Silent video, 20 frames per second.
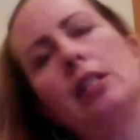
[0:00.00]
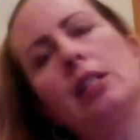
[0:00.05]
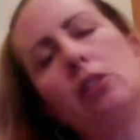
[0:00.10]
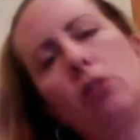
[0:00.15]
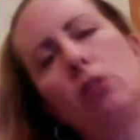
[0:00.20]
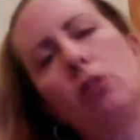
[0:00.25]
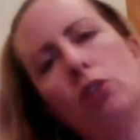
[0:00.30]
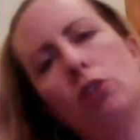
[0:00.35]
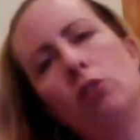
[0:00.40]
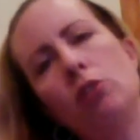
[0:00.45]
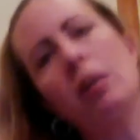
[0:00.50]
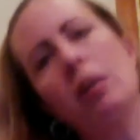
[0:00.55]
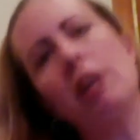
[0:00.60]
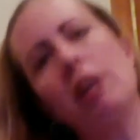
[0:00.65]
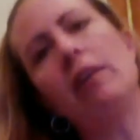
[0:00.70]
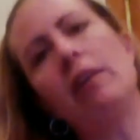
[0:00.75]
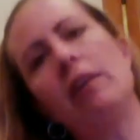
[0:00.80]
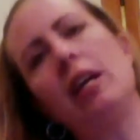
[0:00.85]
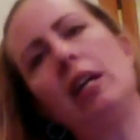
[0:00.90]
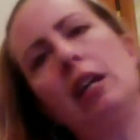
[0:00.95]
started doing my
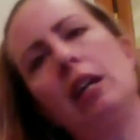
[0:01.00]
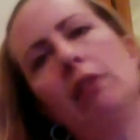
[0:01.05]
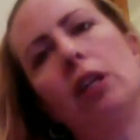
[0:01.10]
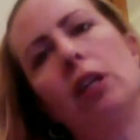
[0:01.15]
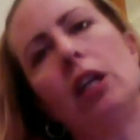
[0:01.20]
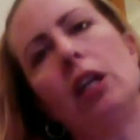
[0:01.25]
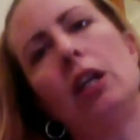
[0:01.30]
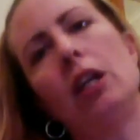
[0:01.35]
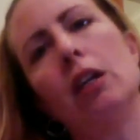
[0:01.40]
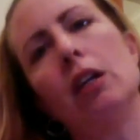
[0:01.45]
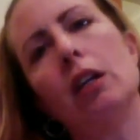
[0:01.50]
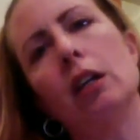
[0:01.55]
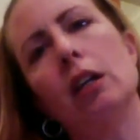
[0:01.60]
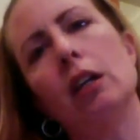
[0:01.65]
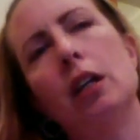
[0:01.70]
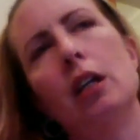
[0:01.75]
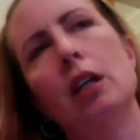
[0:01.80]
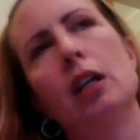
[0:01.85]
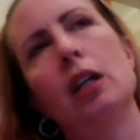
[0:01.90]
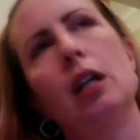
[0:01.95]
event every
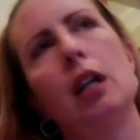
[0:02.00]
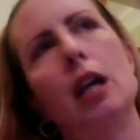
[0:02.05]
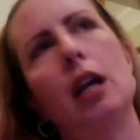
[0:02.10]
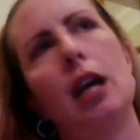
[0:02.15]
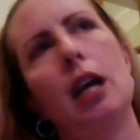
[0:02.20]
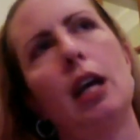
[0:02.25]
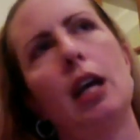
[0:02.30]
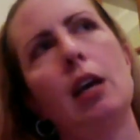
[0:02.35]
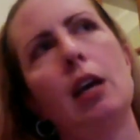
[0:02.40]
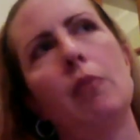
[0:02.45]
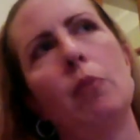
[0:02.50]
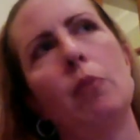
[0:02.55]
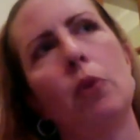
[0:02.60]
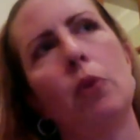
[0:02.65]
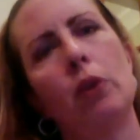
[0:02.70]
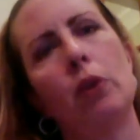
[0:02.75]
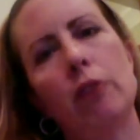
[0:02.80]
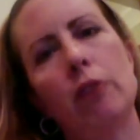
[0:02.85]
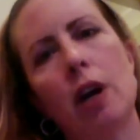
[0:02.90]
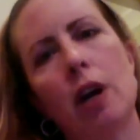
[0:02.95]
year and got
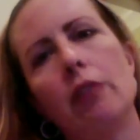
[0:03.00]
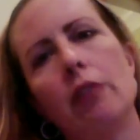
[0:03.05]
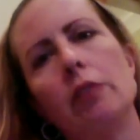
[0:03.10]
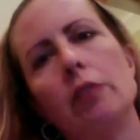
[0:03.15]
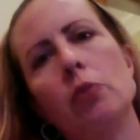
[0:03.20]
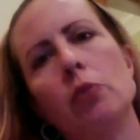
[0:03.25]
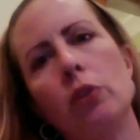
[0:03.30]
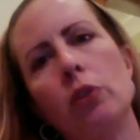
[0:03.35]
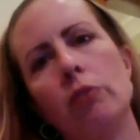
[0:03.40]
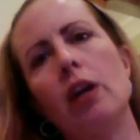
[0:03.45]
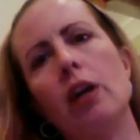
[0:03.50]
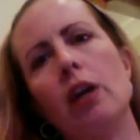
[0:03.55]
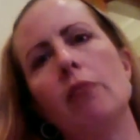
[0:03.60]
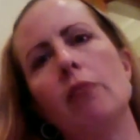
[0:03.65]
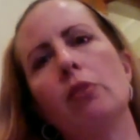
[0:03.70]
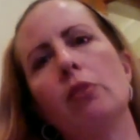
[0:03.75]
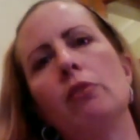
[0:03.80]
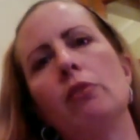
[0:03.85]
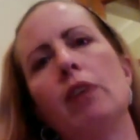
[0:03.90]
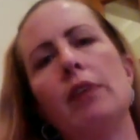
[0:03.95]
more involved and more involved,
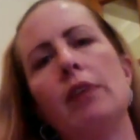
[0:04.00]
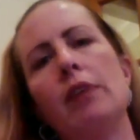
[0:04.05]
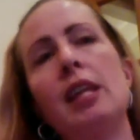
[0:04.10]
more involved.